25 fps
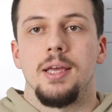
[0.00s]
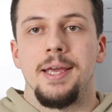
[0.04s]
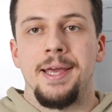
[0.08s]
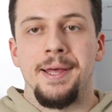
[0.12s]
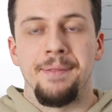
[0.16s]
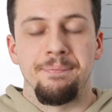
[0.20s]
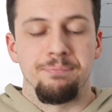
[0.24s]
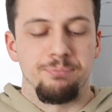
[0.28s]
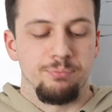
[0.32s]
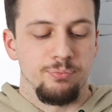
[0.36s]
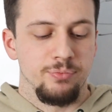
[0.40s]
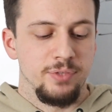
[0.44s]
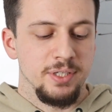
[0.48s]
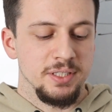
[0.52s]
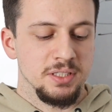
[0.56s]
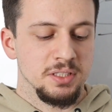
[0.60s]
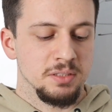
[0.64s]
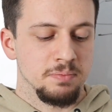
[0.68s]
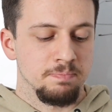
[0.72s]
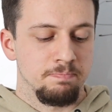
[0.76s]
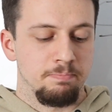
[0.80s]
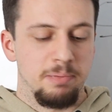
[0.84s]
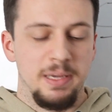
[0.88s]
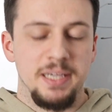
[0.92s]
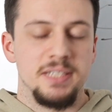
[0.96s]
And this
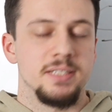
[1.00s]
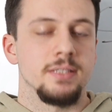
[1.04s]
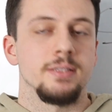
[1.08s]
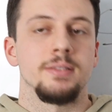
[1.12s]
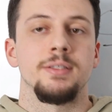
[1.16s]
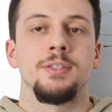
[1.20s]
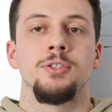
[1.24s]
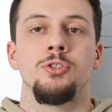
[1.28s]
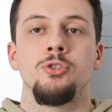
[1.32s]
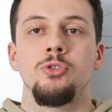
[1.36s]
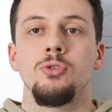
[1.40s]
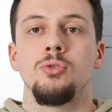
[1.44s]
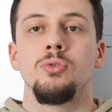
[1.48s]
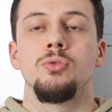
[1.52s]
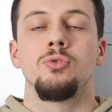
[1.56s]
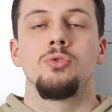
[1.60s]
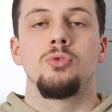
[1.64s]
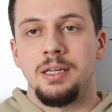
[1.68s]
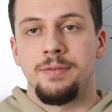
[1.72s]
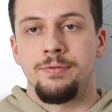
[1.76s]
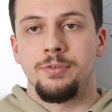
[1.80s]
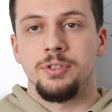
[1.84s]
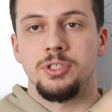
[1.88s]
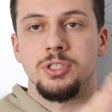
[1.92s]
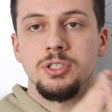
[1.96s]
is basically you
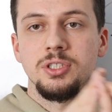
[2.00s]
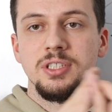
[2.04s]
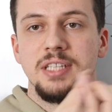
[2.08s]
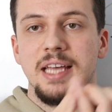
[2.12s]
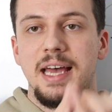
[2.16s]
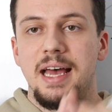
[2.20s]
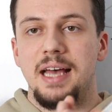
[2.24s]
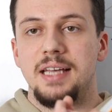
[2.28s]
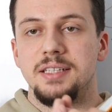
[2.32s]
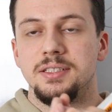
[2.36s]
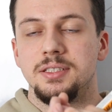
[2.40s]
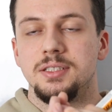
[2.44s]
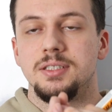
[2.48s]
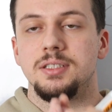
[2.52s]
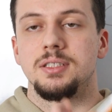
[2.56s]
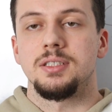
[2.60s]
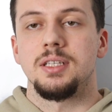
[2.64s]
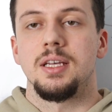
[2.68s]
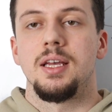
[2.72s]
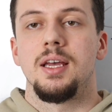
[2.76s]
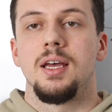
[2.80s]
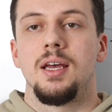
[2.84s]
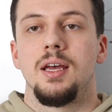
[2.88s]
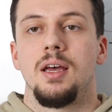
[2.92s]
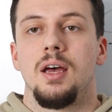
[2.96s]
leverage tasks
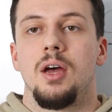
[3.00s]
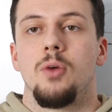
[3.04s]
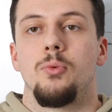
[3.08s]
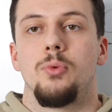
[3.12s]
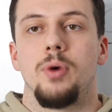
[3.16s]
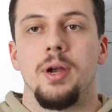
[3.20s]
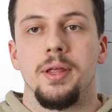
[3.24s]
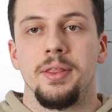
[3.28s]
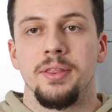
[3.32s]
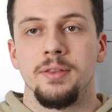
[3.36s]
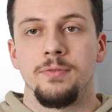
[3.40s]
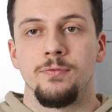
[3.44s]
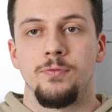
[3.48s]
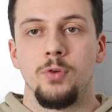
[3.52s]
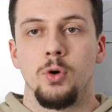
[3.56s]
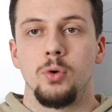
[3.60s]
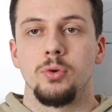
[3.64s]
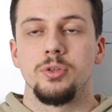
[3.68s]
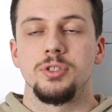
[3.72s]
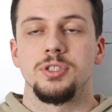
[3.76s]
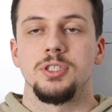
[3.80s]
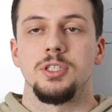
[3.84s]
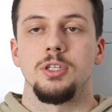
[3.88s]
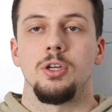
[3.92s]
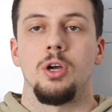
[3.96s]
rather than
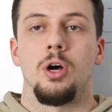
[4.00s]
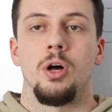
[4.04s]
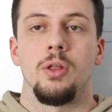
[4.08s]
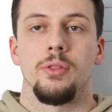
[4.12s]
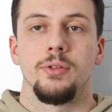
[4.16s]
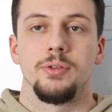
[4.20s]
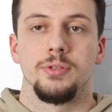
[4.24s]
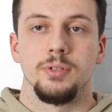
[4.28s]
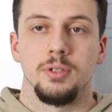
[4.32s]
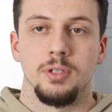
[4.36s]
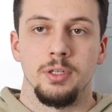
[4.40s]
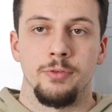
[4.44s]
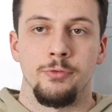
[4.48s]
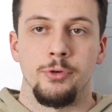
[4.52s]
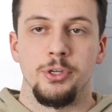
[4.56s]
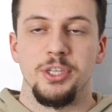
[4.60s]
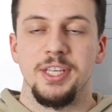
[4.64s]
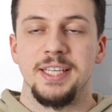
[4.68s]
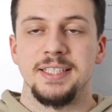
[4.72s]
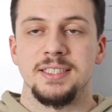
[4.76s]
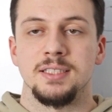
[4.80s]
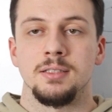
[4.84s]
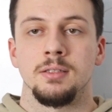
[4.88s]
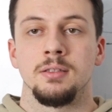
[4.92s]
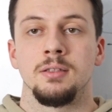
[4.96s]
focusing on the delivery.
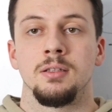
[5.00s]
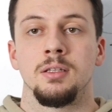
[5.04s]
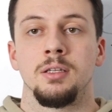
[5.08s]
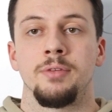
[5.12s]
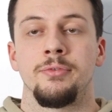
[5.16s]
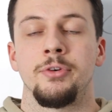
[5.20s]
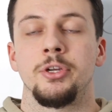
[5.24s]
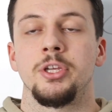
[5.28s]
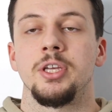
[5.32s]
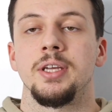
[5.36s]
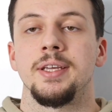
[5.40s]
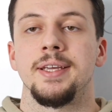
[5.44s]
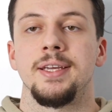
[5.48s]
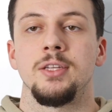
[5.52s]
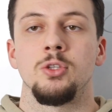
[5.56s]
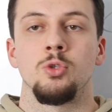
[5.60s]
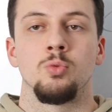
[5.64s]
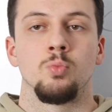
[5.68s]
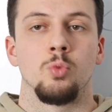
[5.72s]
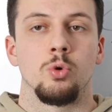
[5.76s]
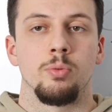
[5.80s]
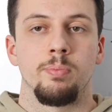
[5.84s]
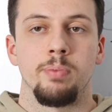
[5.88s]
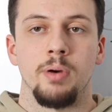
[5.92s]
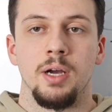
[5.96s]
Yes, the delivery can get
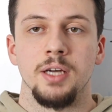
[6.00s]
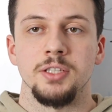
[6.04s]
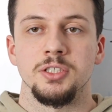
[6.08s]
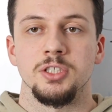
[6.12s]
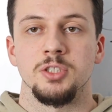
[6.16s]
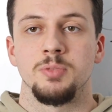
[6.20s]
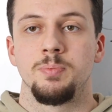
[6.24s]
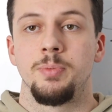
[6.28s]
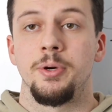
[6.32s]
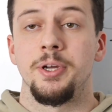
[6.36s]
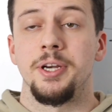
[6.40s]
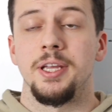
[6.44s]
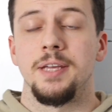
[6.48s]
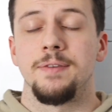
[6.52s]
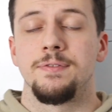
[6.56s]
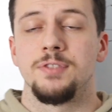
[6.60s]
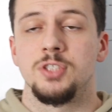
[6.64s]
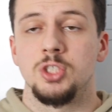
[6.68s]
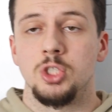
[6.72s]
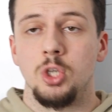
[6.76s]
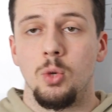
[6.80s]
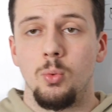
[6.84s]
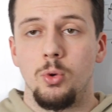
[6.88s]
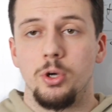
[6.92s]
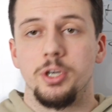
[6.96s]
you more projects, but if
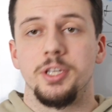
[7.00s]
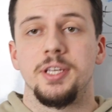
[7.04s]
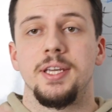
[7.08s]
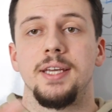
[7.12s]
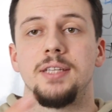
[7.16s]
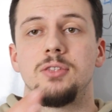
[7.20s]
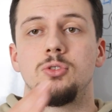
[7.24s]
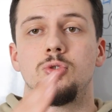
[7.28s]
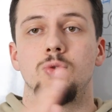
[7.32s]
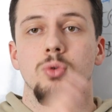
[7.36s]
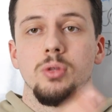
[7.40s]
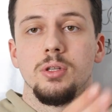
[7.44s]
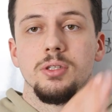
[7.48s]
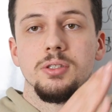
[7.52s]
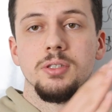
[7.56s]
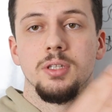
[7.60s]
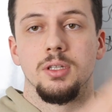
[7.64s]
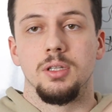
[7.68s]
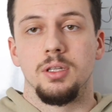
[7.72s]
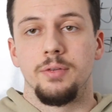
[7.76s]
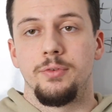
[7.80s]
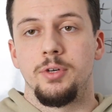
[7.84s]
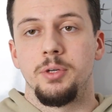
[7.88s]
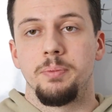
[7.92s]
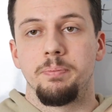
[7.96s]
someone can do the
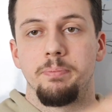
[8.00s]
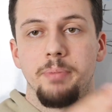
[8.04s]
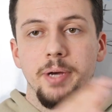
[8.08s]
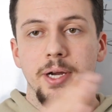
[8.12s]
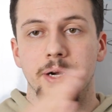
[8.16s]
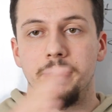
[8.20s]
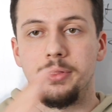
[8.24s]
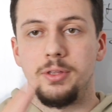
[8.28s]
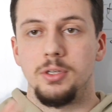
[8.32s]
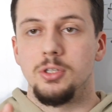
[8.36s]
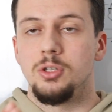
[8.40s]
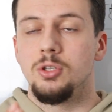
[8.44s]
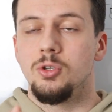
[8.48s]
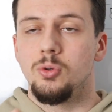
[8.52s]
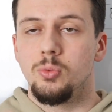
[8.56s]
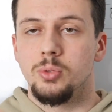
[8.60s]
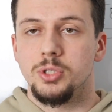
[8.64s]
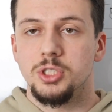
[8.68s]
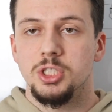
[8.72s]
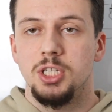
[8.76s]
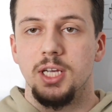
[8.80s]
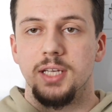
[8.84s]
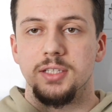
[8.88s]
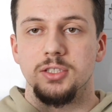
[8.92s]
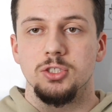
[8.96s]
delivery better than you,
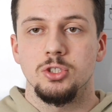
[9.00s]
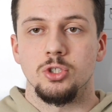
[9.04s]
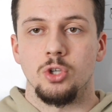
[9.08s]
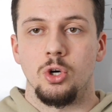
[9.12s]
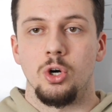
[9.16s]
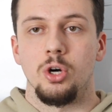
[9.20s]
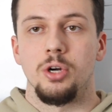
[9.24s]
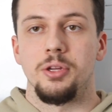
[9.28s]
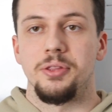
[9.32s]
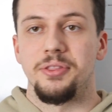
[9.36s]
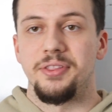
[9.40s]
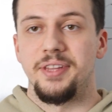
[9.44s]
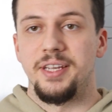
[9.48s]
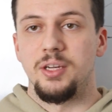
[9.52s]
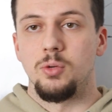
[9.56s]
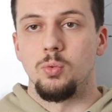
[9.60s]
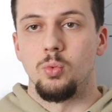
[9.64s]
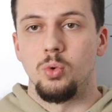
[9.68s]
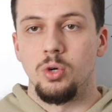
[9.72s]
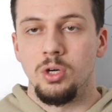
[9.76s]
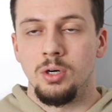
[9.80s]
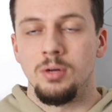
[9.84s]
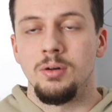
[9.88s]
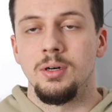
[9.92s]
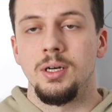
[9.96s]
which chances are they
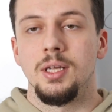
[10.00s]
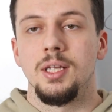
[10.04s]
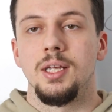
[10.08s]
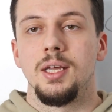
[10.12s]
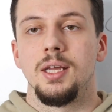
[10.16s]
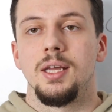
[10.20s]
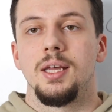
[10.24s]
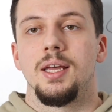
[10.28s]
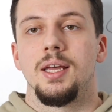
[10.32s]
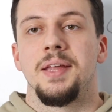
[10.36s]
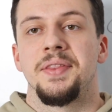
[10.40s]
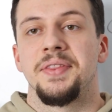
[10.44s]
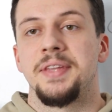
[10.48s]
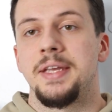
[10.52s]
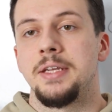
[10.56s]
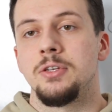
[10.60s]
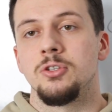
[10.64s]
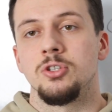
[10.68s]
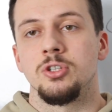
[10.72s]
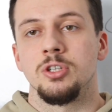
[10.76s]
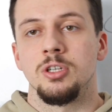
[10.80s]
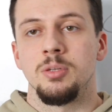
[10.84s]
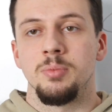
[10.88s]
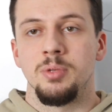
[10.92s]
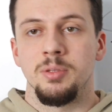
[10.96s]
will, then
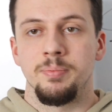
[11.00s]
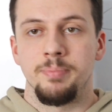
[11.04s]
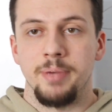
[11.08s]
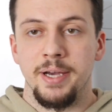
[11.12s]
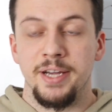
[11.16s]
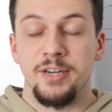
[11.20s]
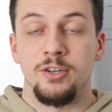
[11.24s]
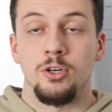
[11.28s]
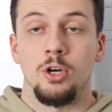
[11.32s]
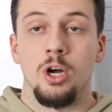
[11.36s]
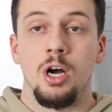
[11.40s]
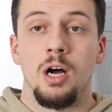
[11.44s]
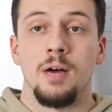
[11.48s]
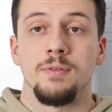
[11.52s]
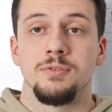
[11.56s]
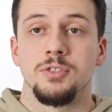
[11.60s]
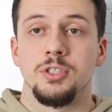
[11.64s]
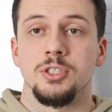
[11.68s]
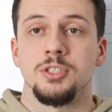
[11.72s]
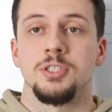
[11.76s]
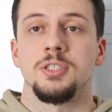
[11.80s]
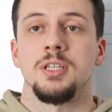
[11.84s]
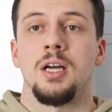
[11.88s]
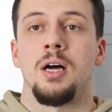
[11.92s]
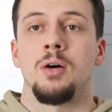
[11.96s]
you're going to be better off
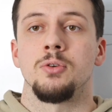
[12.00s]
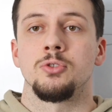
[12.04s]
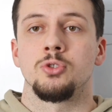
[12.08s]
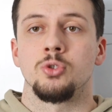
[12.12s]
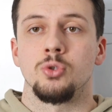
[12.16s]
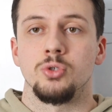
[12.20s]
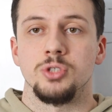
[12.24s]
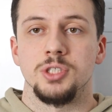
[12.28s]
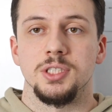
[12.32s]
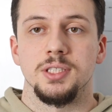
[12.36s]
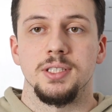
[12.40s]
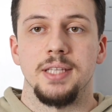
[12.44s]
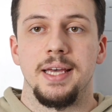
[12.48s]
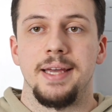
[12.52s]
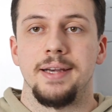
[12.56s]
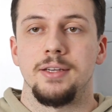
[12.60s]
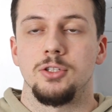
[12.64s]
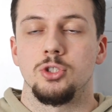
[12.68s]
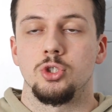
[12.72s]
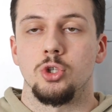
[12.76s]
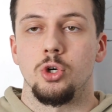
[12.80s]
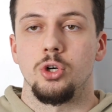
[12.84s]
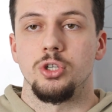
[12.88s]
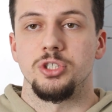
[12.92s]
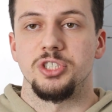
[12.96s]
just outsourcing that
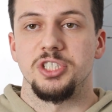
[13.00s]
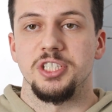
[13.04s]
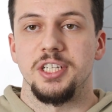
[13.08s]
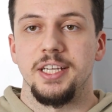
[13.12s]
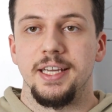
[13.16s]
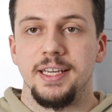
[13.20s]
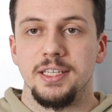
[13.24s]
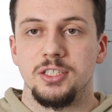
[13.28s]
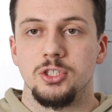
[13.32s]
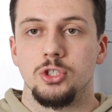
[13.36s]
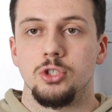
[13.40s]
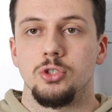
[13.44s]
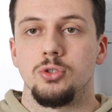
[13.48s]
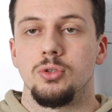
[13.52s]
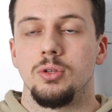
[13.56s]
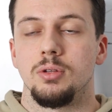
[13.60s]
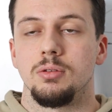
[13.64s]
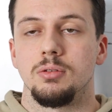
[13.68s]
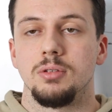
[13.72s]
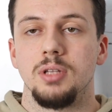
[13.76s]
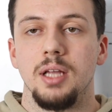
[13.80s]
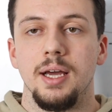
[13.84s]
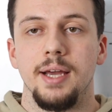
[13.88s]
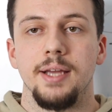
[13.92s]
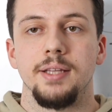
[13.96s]
and charging extra to
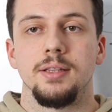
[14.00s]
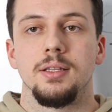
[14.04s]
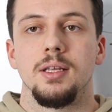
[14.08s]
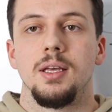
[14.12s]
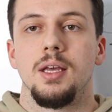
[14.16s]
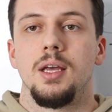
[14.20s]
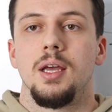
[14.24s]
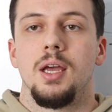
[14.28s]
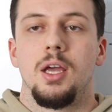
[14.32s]
the client.